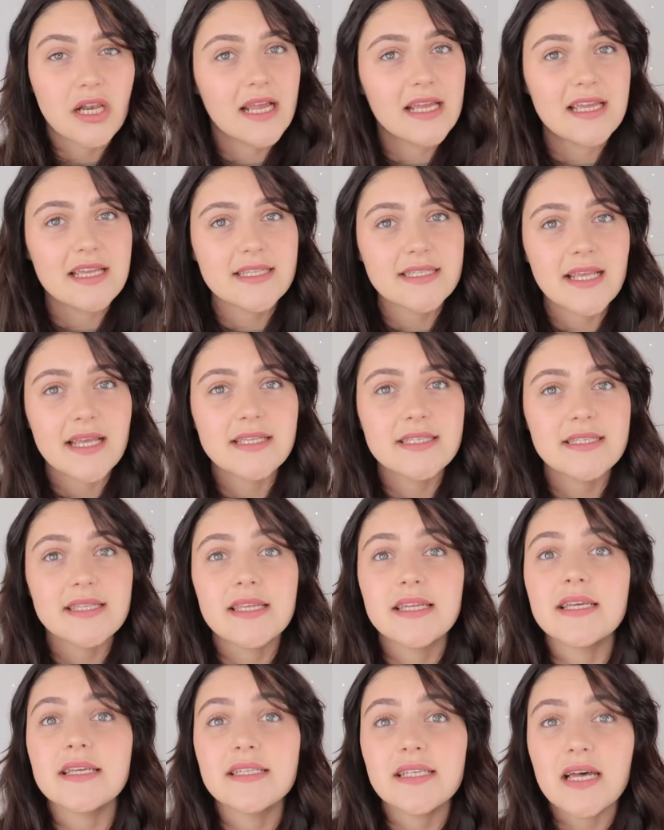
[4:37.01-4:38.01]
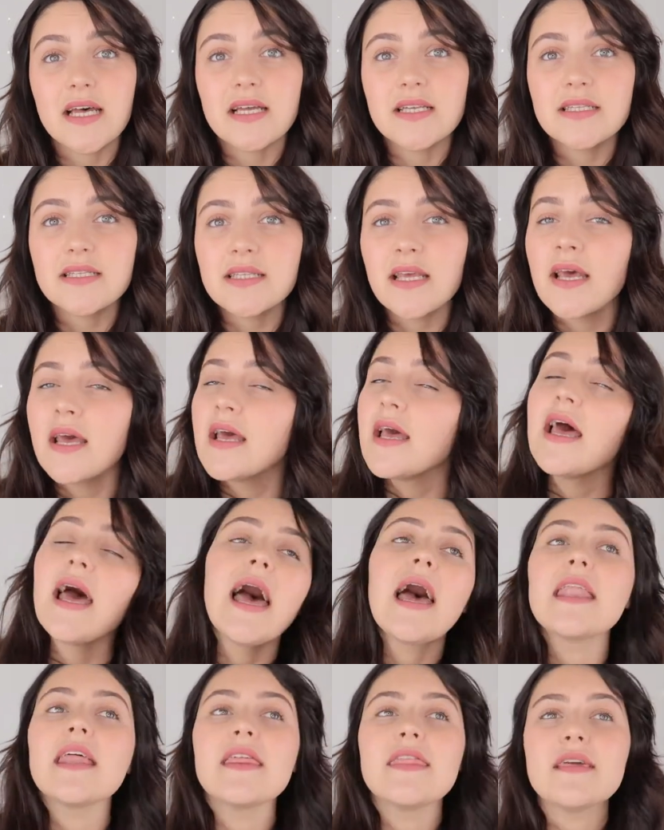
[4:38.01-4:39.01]
like it says that it does,
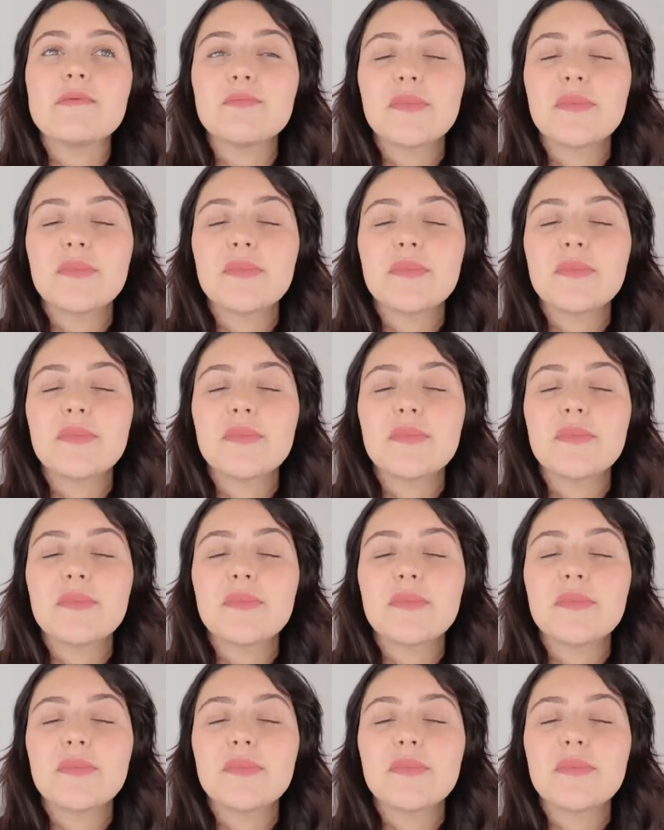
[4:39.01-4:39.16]
and I think